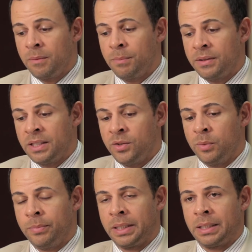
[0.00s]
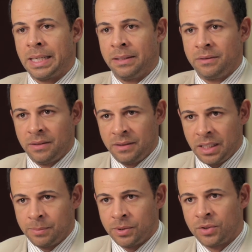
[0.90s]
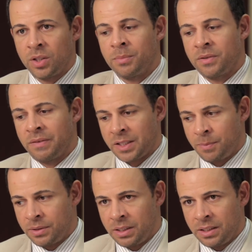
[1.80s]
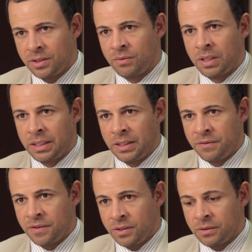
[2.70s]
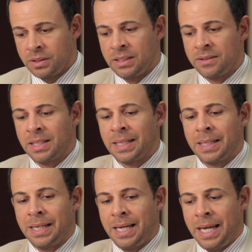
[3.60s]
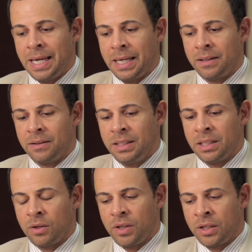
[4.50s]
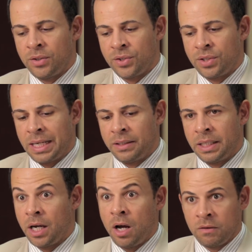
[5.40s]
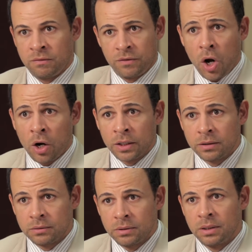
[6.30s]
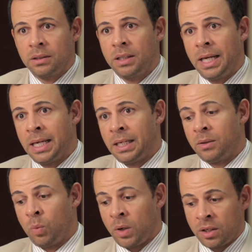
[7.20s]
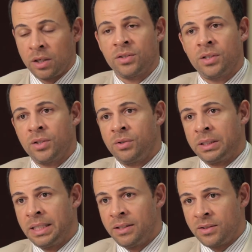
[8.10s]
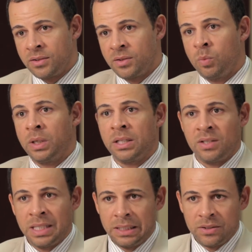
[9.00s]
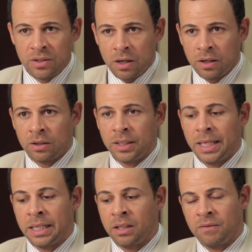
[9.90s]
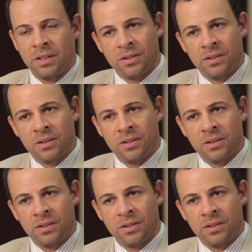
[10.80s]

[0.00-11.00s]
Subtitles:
but they do bring a lot to the table in terms of expertise in running these facilities and, understanding of art and what an arts district is, what its needs are, and of